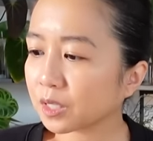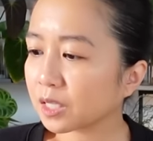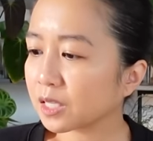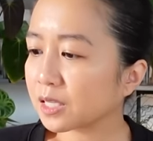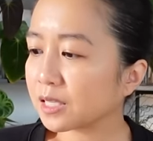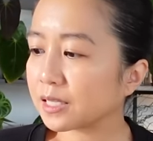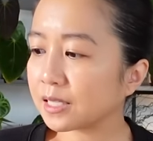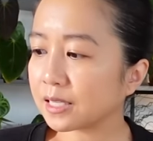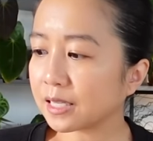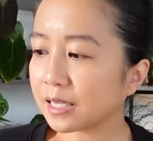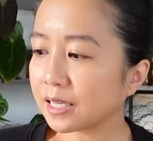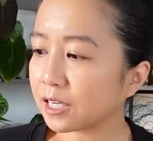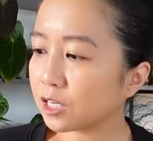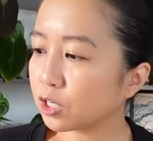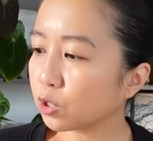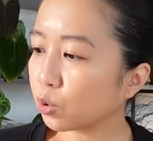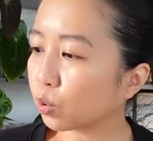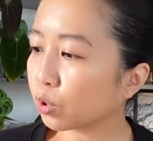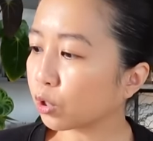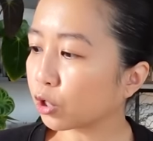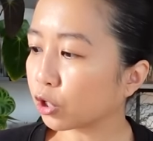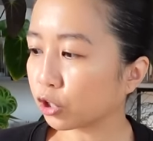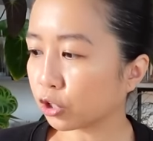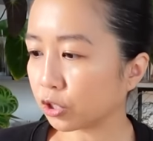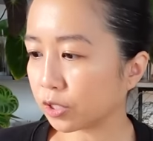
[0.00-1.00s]
seen
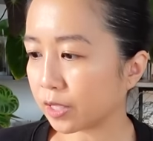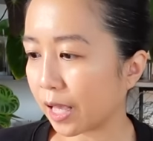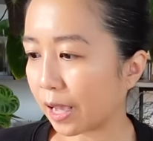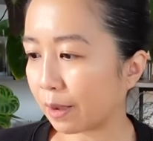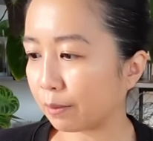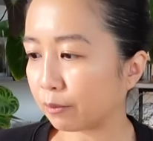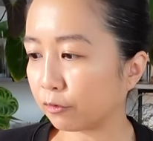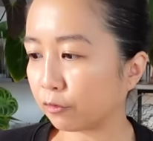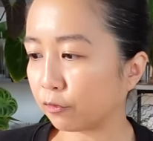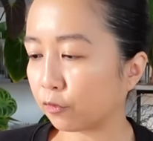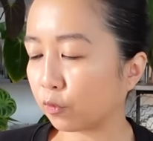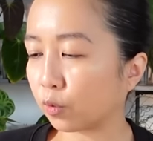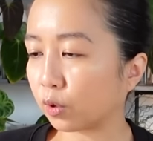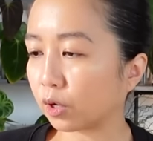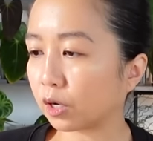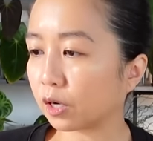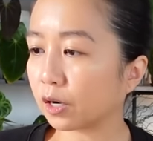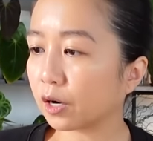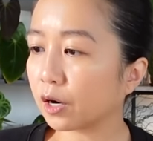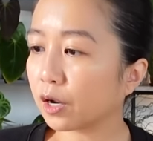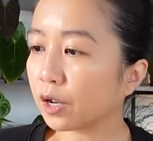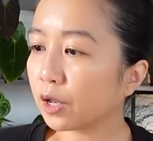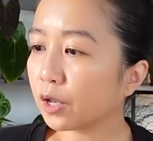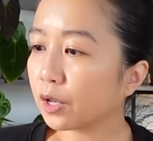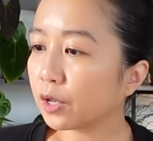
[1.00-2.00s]
or heard that
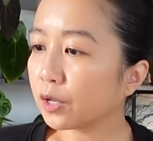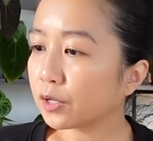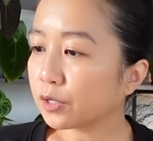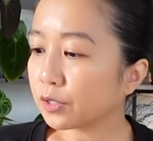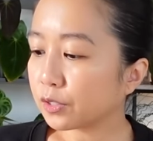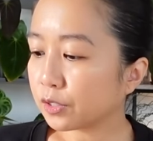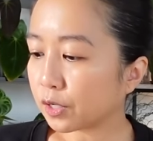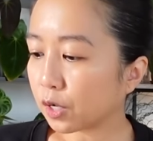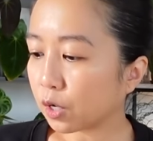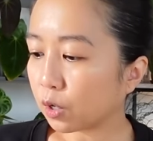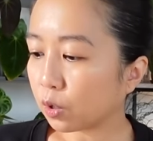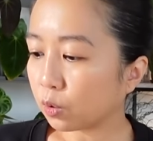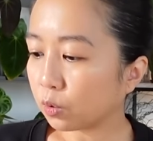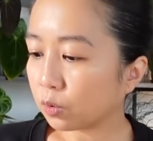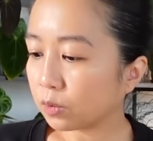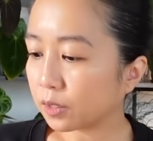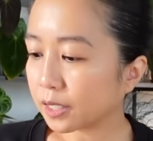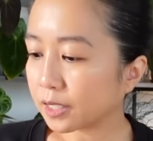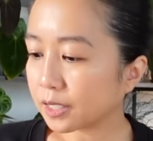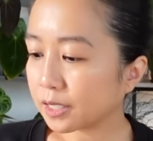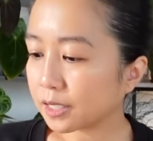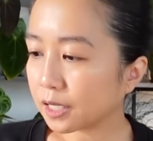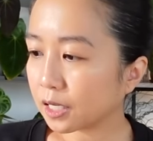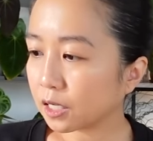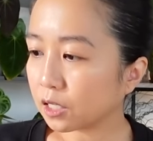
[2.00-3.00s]
before. So
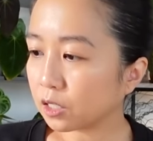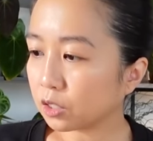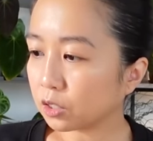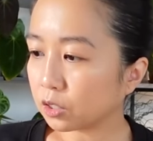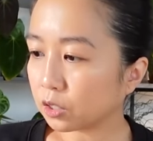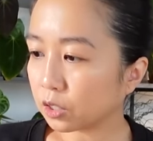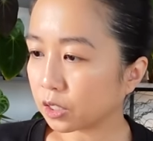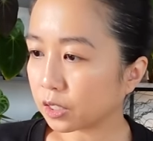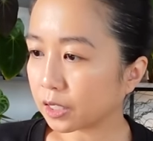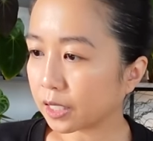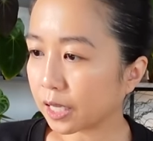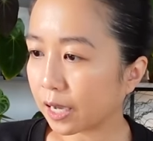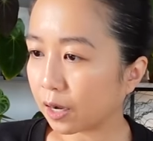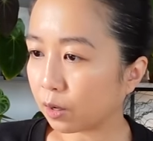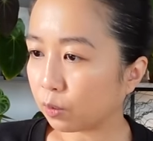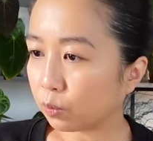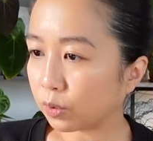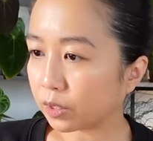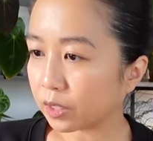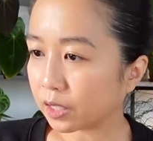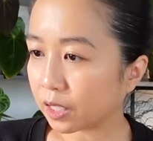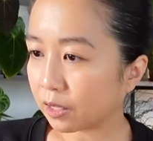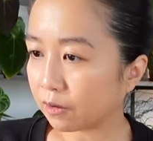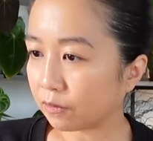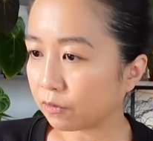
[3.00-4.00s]
let's take a look at
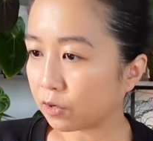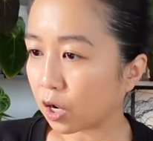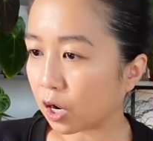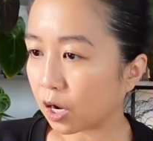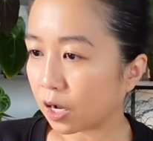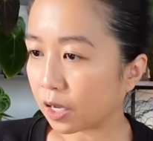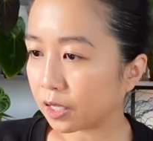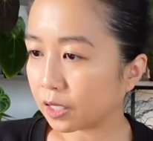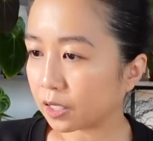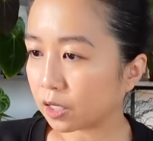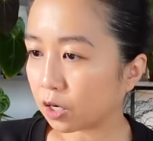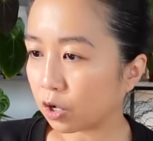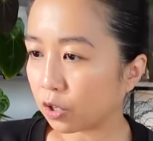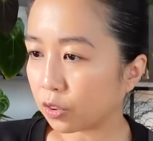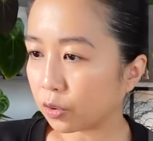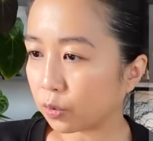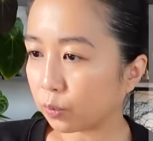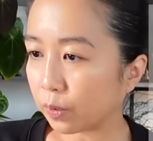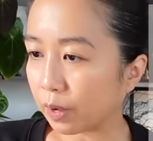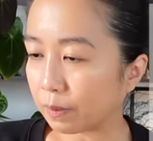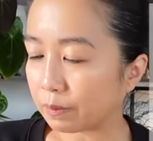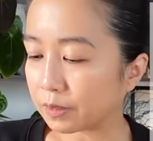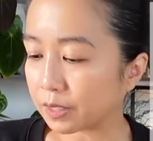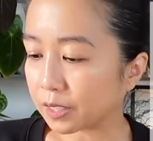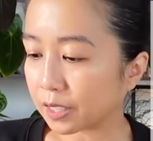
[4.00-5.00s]
what they've got on the
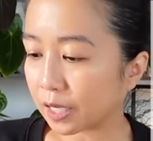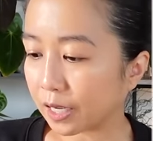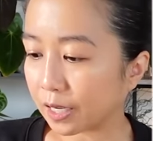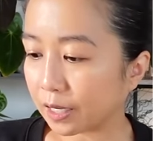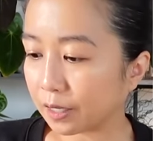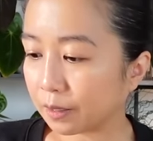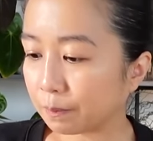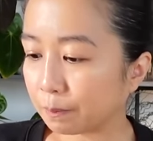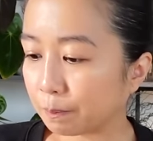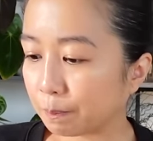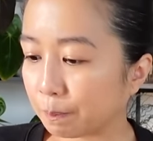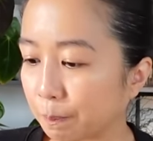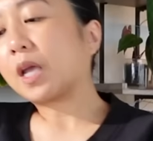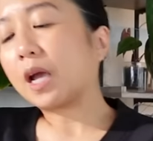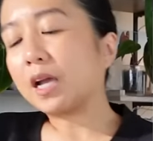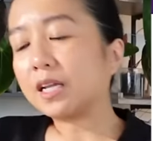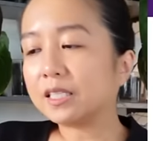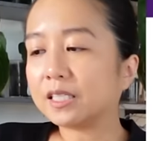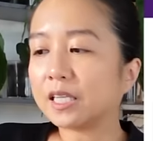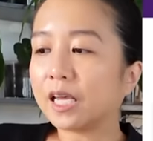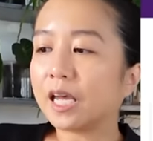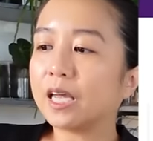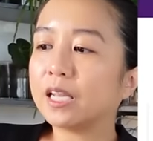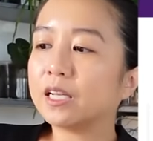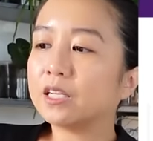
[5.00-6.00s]
website. I
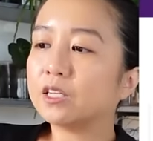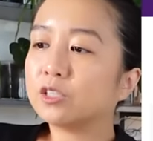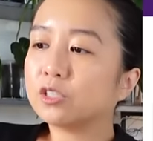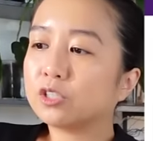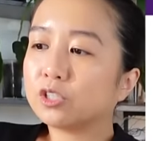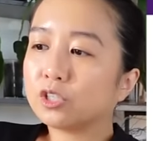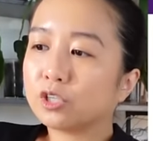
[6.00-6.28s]
tend